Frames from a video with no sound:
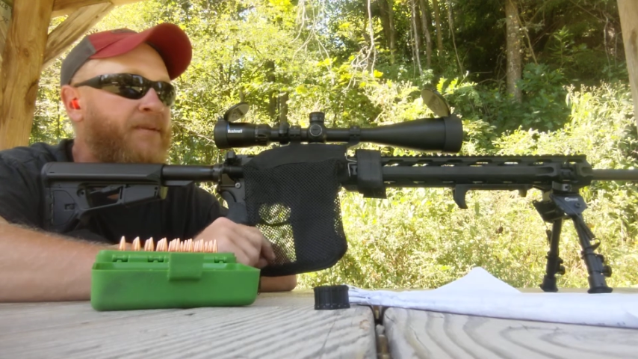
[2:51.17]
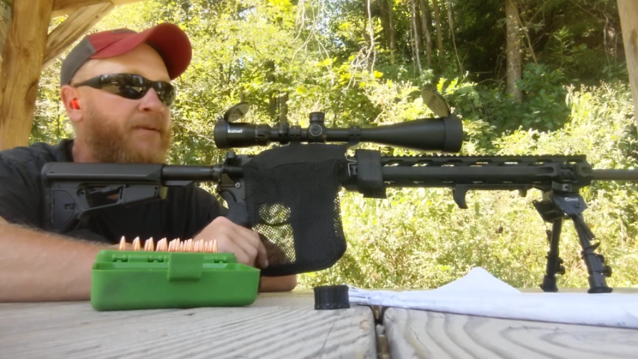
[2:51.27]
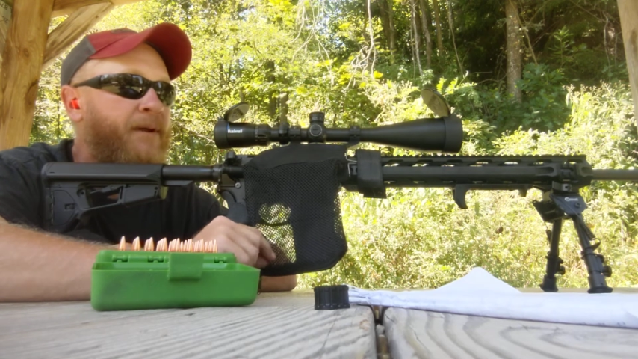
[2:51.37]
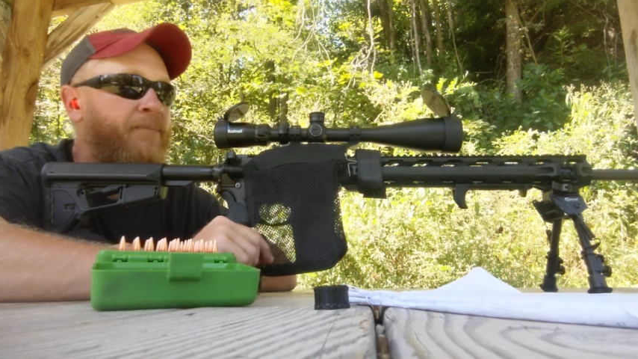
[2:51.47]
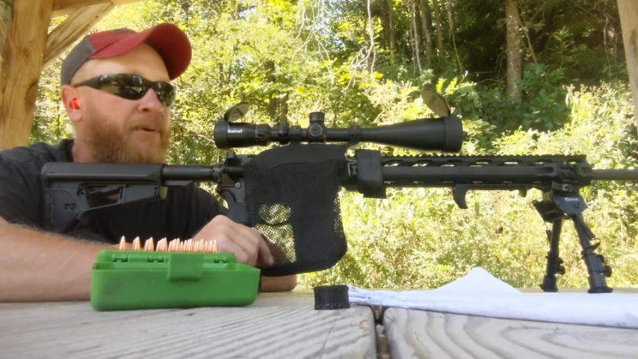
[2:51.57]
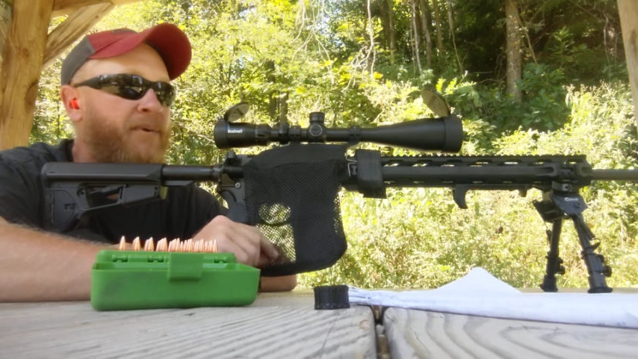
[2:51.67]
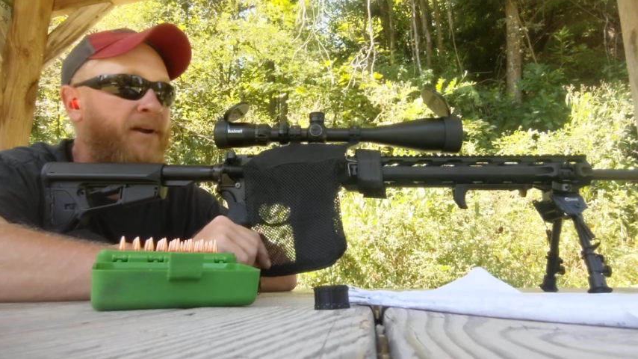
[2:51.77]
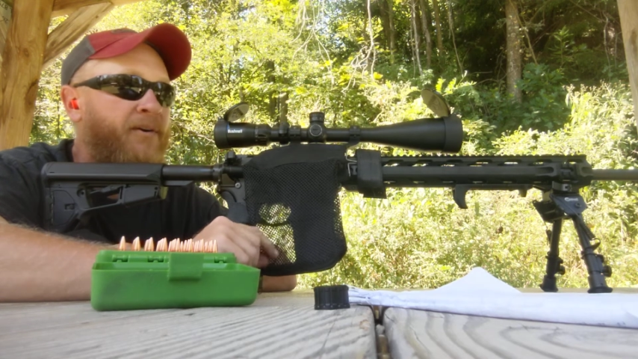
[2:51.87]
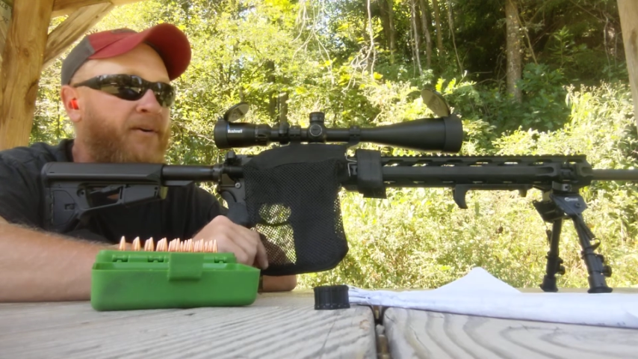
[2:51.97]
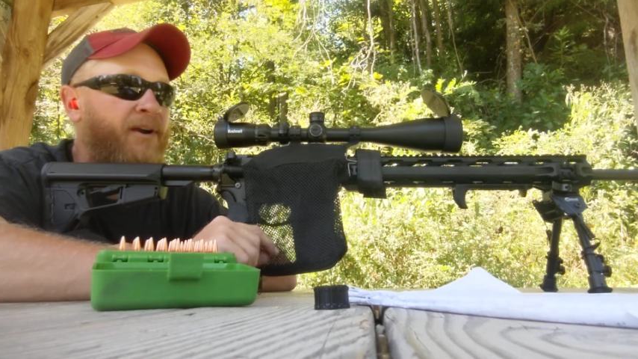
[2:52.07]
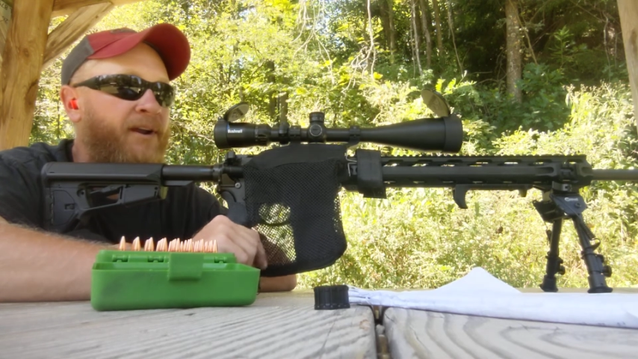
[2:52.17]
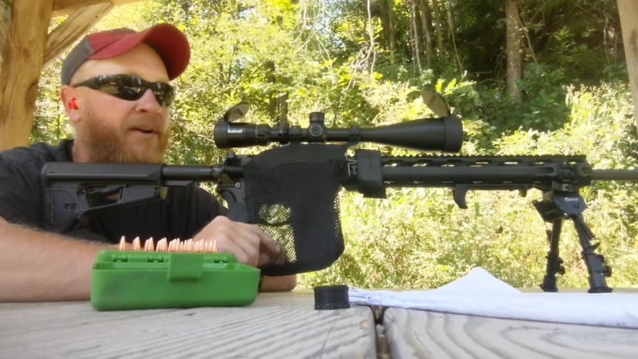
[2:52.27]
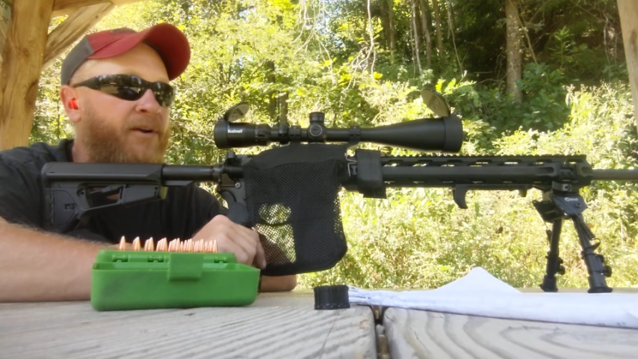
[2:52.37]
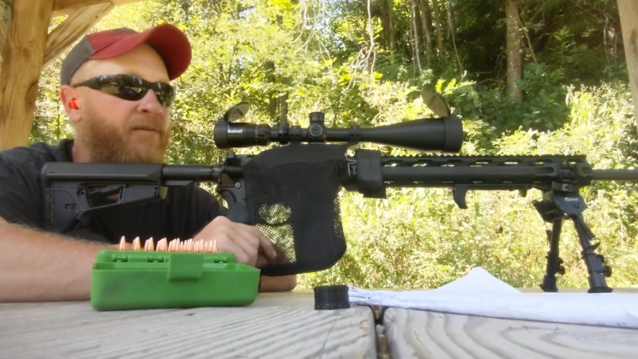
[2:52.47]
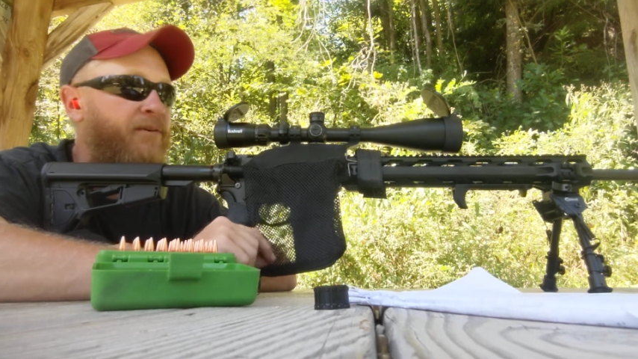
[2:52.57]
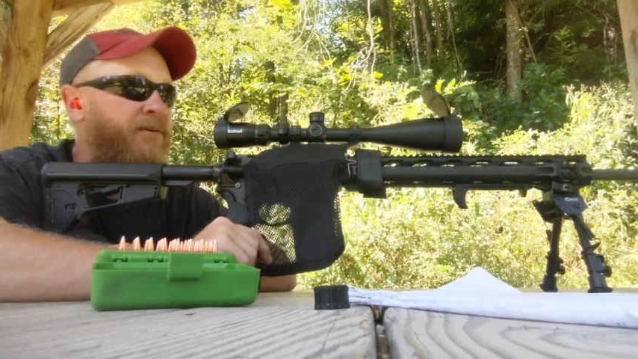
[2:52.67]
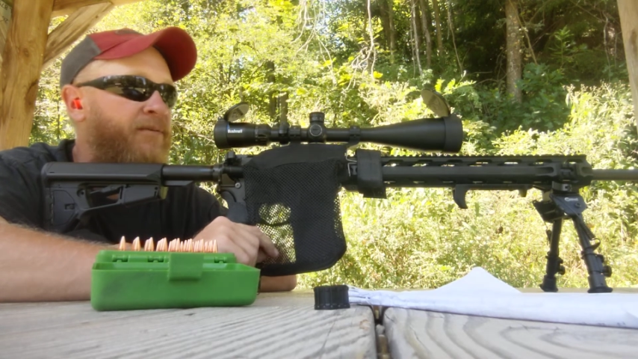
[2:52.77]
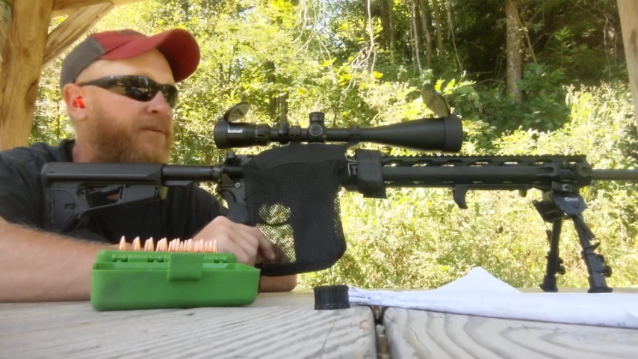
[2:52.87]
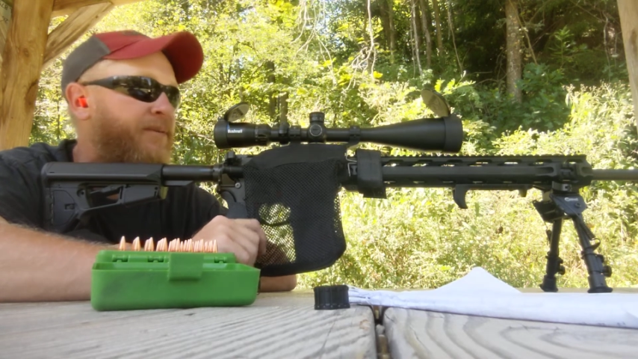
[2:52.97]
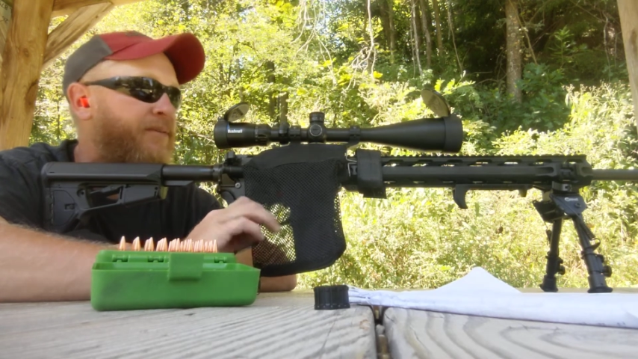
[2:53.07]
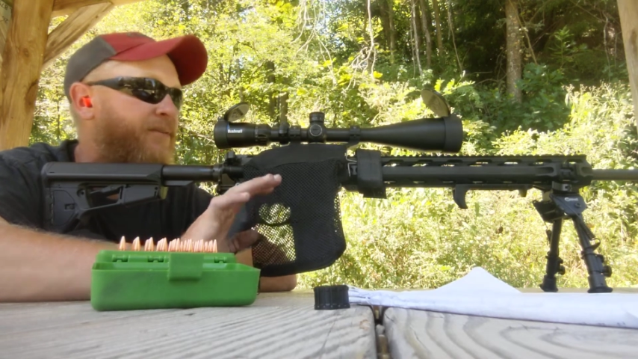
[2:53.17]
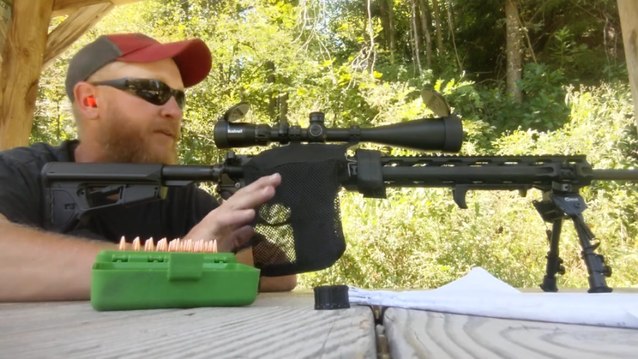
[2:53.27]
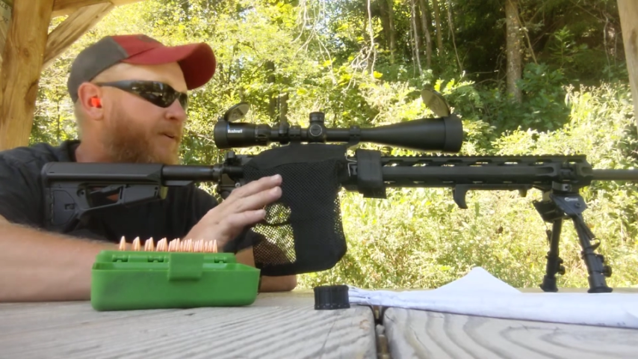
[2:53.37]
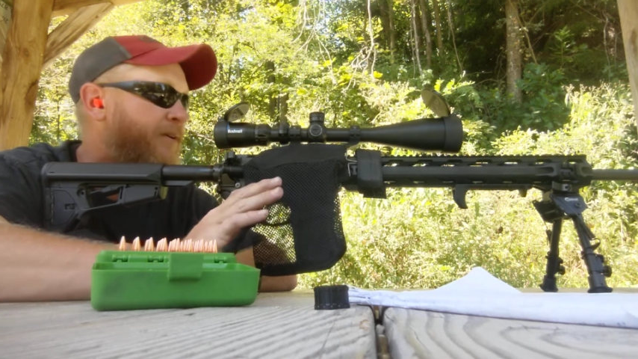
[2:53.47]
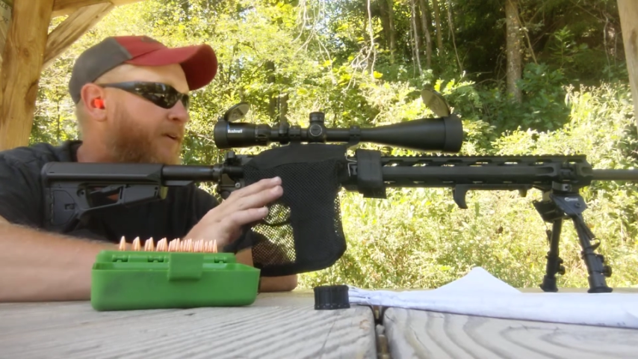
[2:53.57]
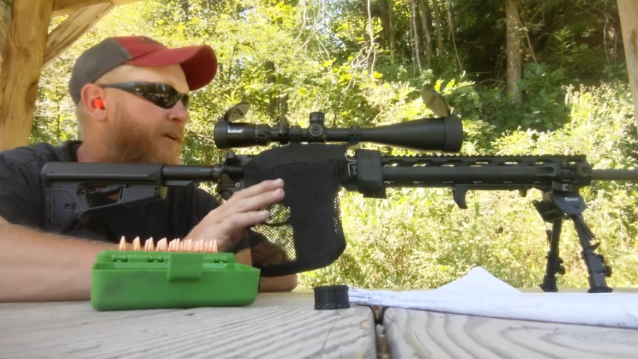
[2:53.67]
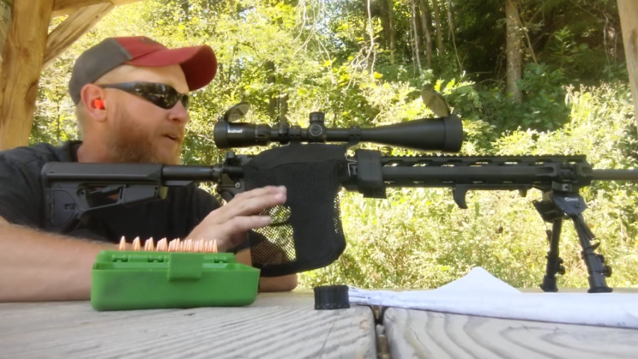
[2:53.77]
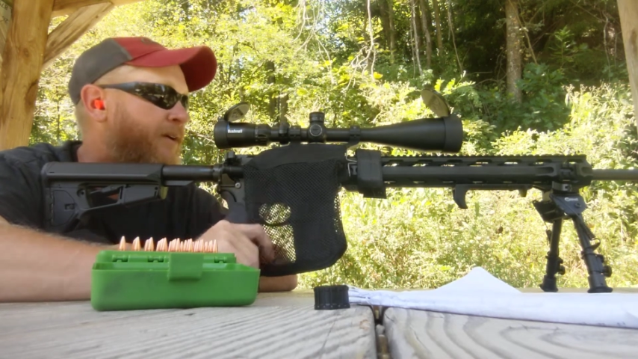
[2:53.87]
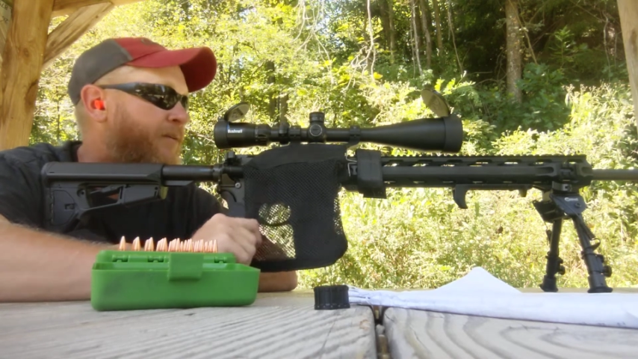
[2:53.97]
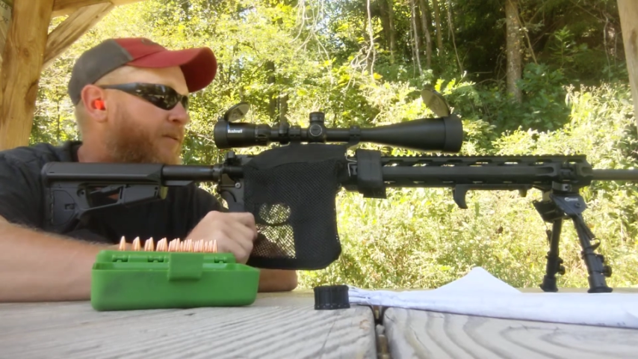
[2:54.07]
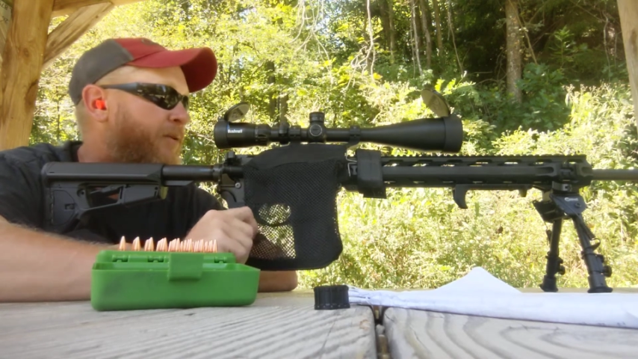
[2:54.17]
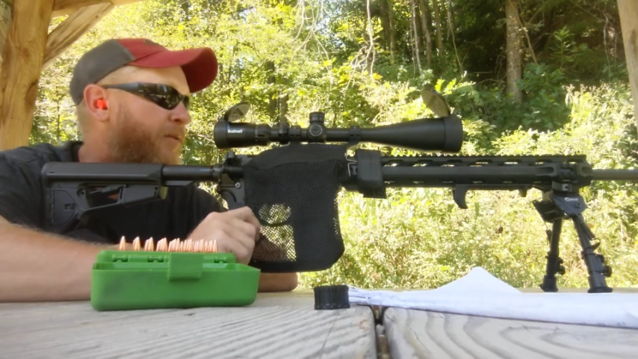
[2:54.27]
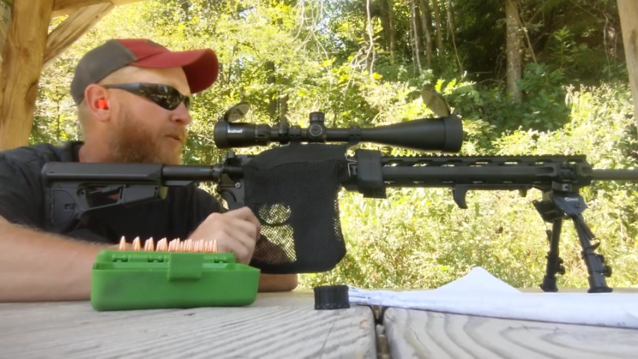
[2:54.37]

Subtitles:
up to about a grain over. Not